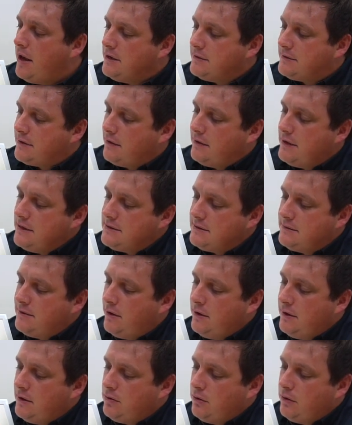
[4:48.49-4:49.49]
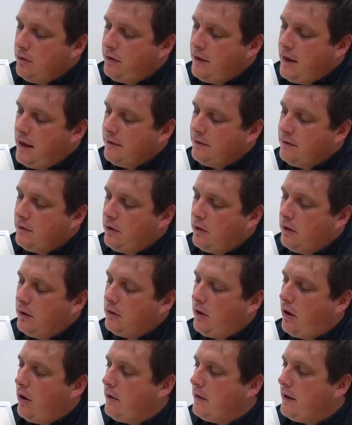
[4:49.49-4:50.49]
So this $32,000
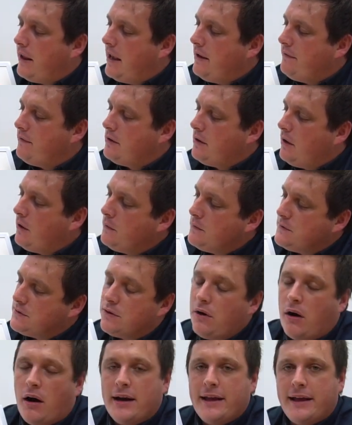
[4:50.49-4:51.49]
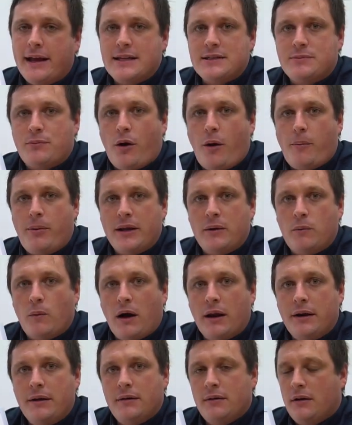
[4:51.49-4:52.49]
loan, even though it was tied against property
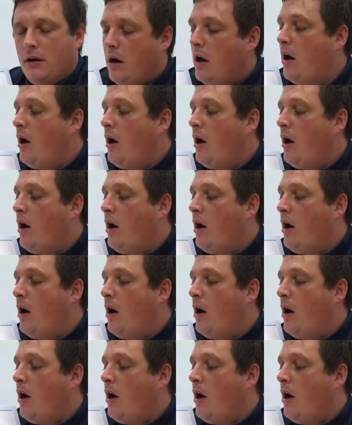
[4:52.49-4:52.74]
one,